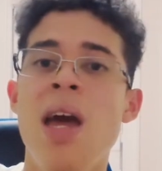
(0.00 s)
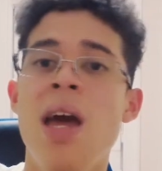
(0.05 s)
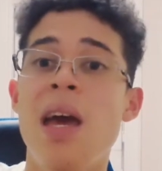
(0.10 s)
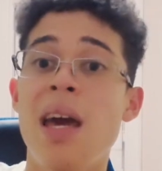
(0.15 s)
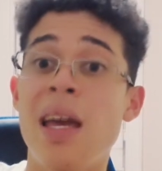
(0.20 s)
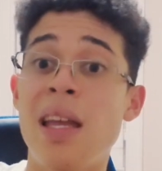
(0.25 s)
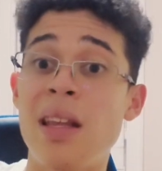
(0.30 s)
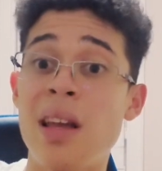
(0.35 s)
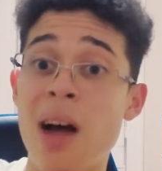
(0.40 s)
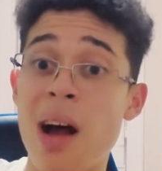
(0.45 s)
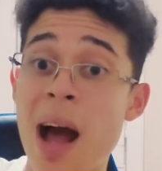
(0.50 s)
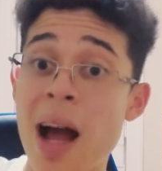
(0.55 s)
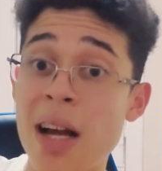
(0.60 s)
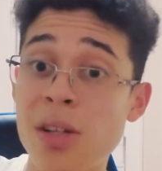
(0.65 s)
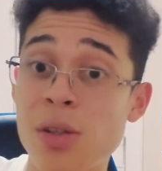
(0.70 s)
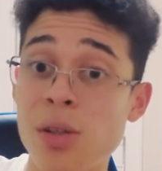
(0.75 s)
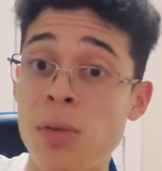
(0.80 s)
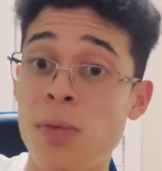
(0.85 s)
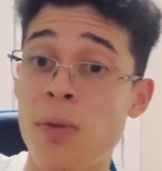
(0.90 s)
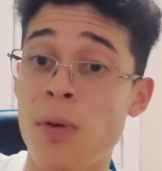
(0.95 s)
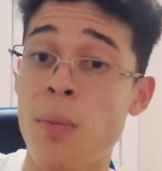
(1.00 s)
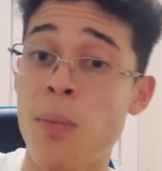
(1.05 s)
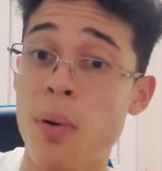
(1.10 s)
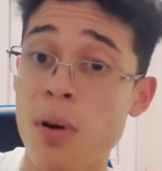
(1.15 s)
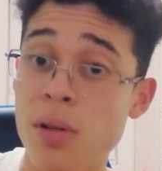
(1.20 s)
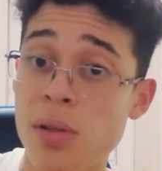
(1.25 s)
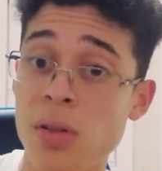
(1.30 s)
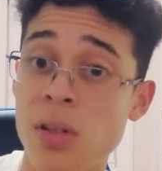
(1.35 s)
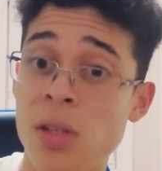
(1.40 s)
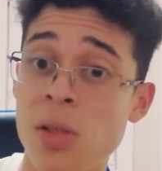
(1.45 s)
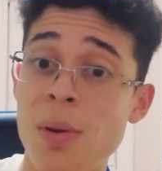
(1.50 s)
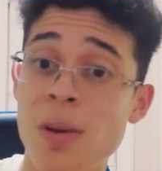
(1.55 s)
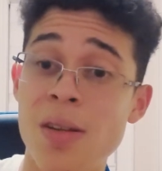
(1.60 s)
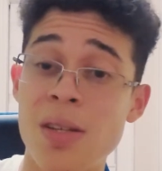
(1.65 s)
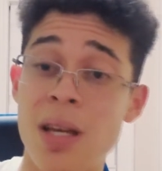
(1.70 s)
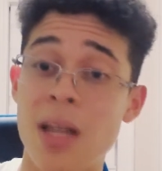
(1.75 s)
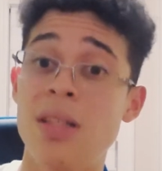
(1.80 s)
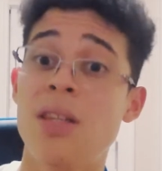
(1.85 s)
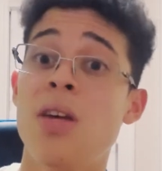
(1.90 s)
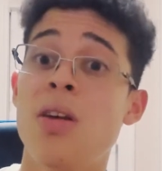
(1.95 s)
And actually, from personal experience, I
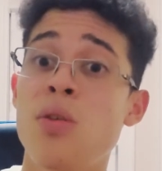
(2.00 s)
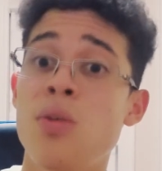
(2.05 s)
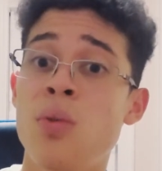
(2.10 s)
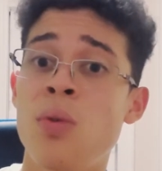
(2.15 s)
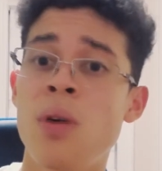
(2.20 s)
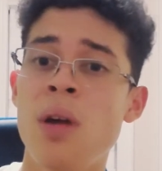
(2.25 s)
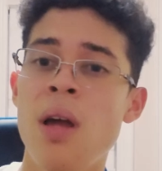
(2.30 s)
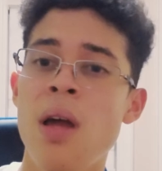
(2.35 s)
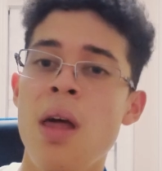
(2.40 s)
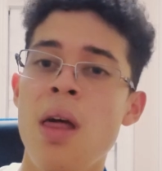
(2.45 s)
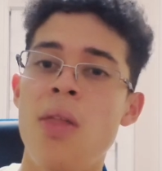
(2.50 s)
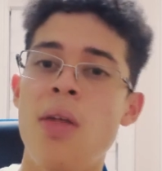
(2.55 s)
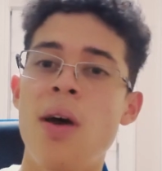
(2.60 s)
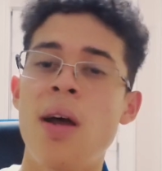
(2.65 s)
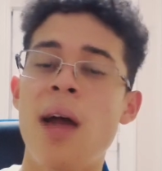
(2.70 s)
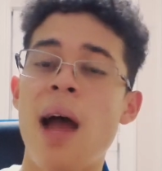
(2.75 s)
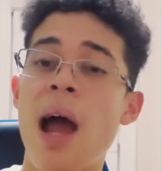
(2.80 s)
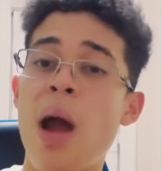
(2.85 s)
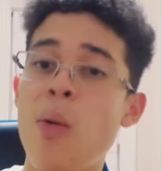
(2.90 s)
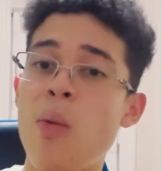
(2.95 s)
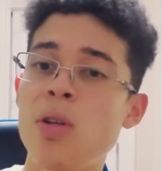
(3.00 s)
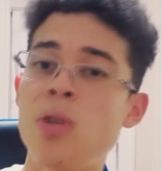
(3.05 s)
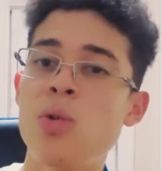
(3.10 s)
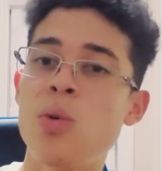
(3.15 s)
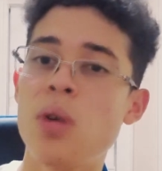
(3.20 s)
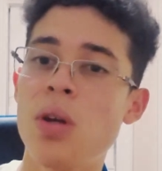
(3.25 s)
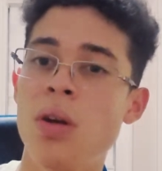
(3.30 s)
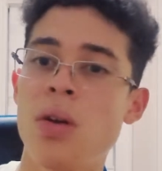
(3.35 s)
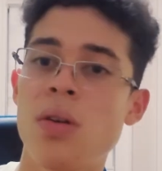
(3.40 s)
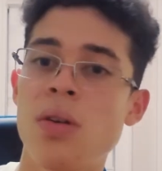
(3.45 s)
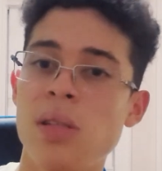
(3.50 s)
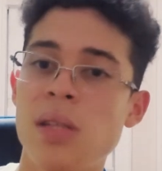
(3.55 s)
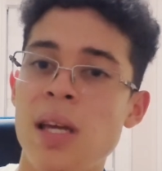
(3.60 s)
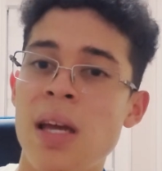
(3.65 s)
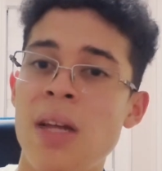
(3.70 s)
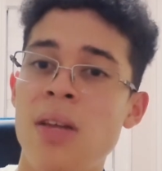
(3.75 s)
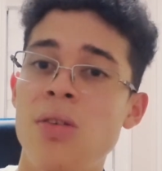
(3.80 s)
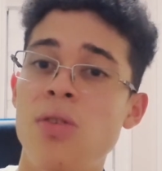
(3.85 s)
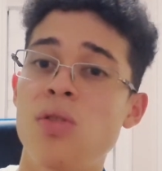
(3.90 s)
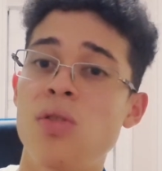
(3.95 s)
can tell you that I went to
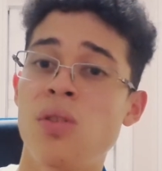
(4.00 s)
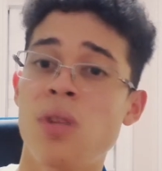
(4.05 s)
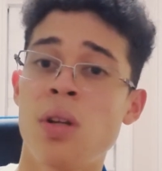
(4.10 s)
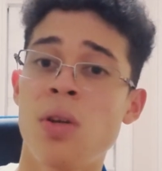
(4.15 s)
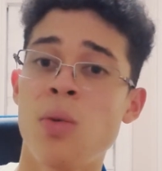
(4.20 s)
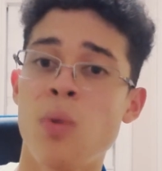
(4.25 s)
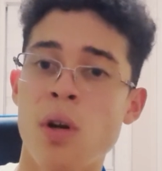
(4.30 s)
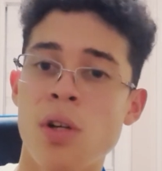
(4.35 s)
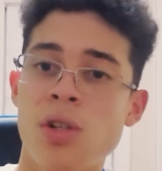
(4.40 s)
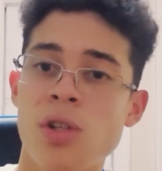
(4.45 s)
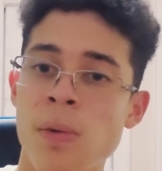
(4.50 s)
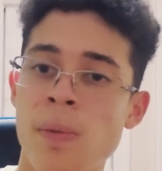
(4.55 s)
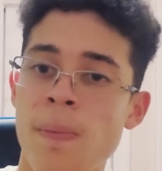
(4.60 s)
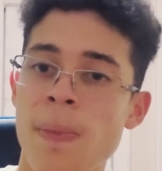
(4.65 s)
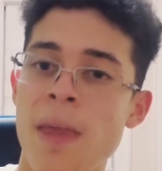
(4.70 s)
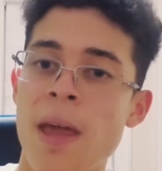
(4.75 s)
Kyrgyzstan to study Russian.